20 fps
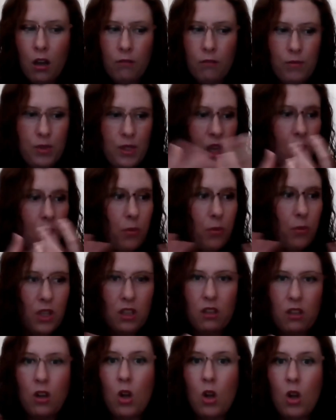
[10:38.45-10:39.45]

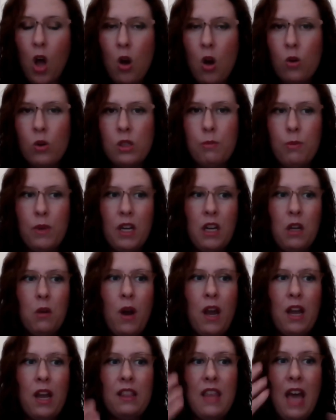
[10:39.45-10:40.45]
something close, but
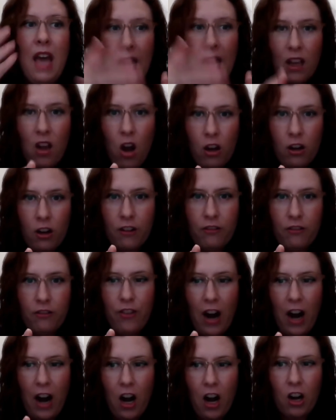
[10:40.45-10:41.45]
anyway, that caught on
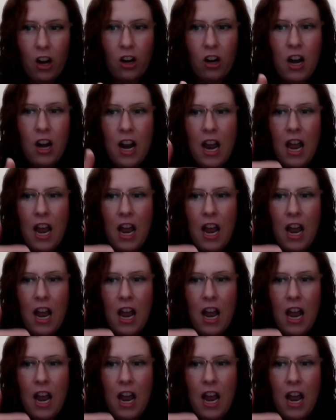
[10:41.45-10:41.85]
fire,